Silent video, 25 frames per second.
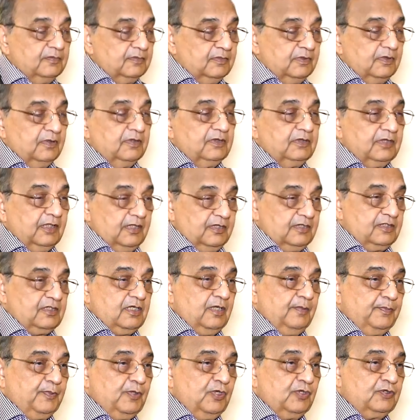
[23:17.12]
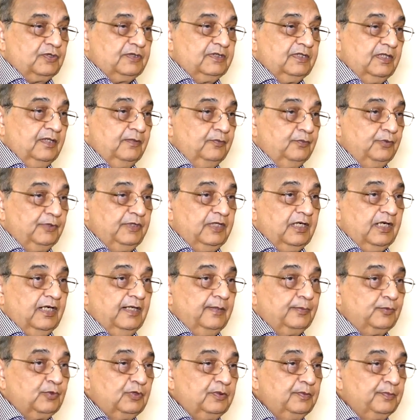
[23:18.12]
there is hypoxia, we
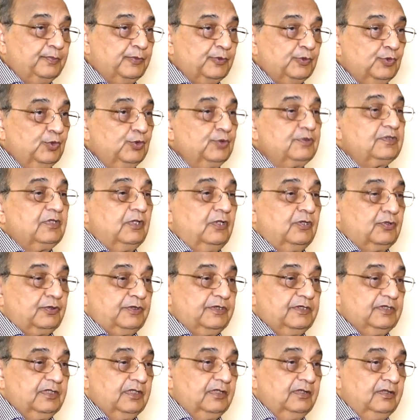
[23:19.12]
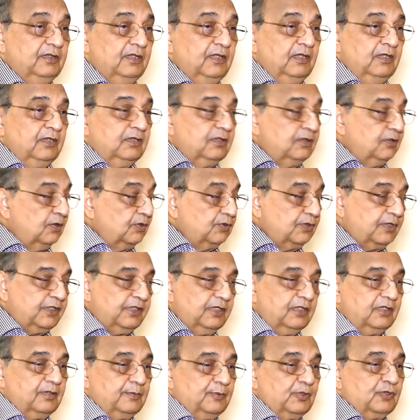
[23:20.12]
have to improve the oxygen. Don't
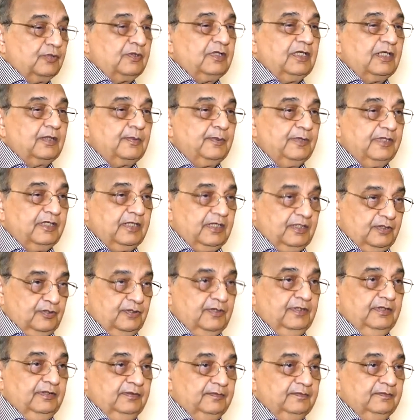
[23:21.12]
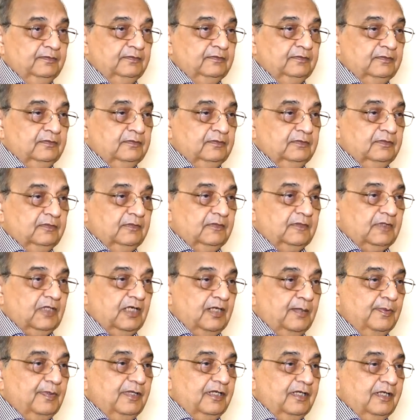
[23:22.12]
care about carbon dioxide.
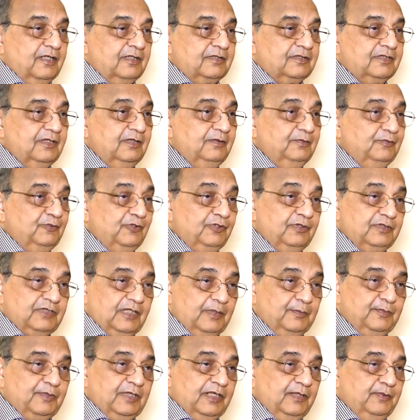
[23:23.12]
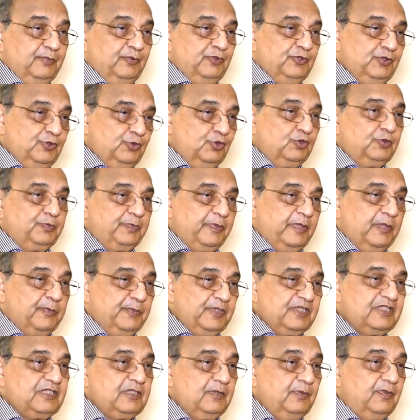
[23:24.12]
Carbon dioxide, sometimes we use
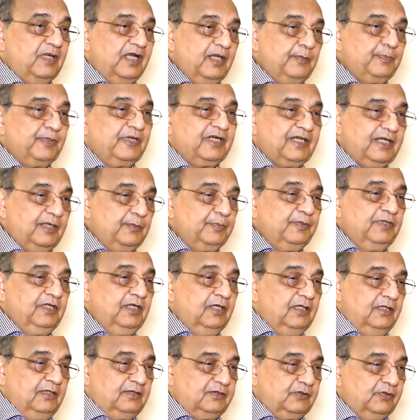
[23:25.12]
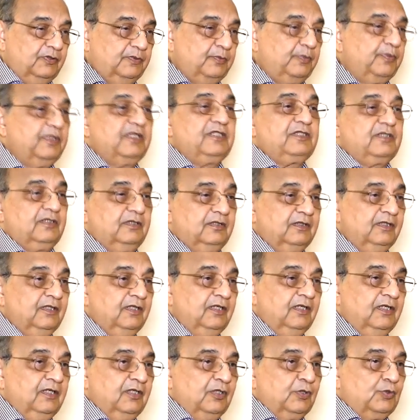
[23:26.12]
permissive hypercapnia also in patient
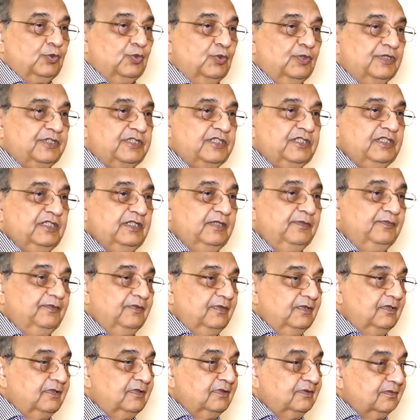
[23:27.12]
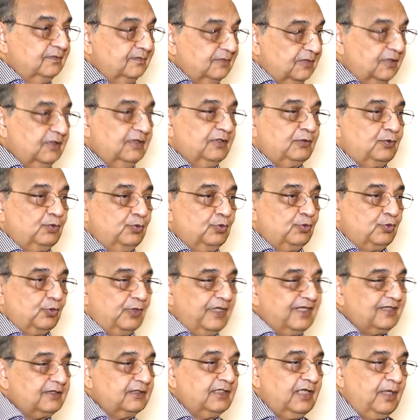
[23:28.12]
to achieve, to
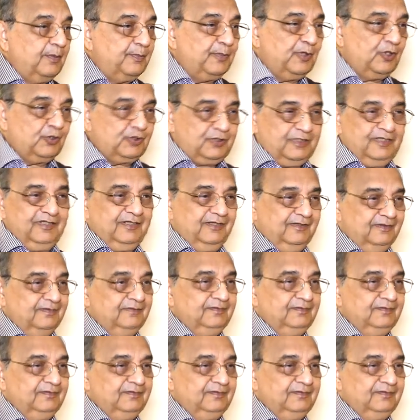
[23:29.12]
correct the hypoxia.